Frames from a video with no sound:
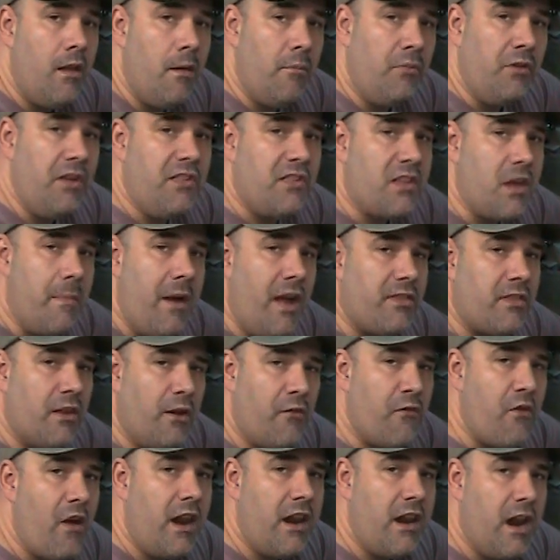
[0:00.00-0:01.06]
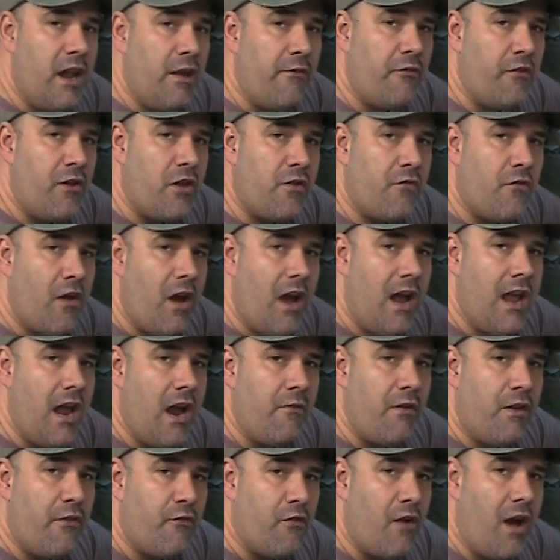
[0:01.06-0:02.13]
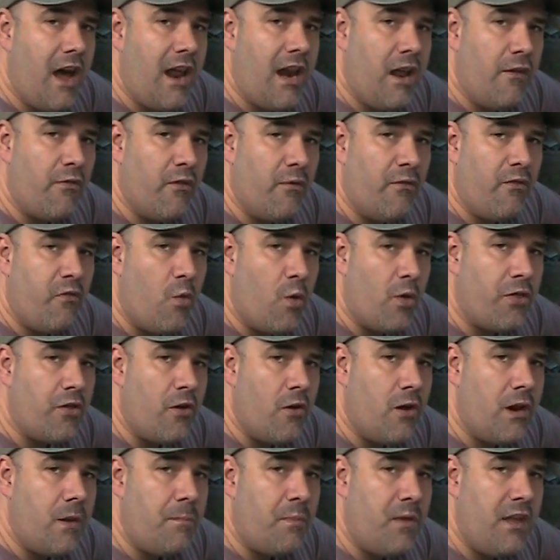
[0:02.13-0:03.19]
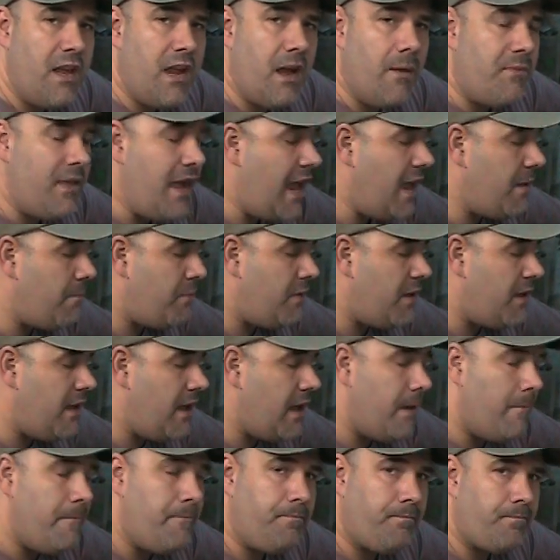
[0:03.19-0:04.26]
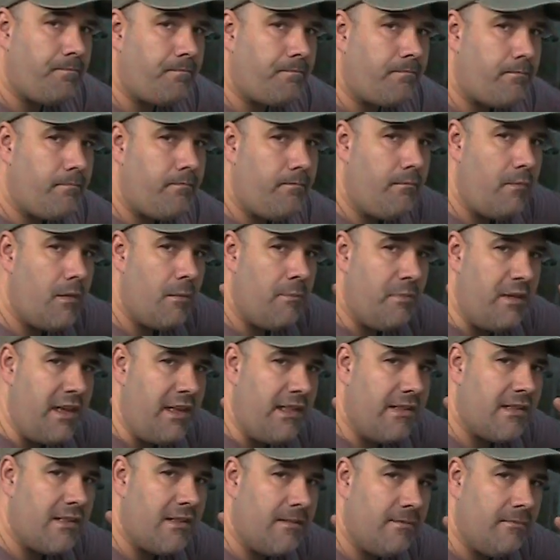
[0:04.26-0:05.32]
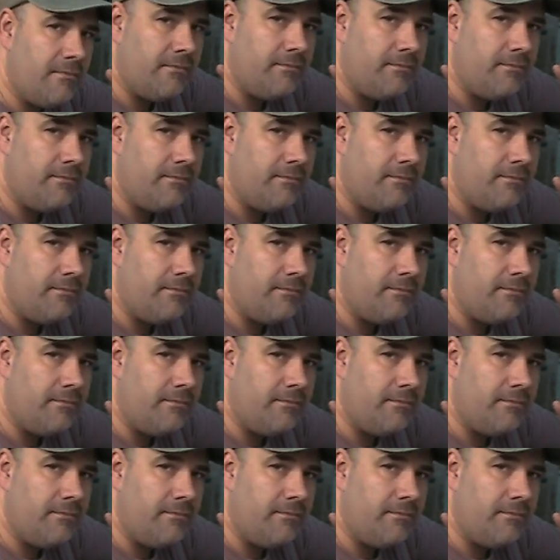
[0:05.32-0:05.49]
Please come out to the Friday Night Fish Fry every Friday from 4.30 p.m. to 8 p.m. Peace.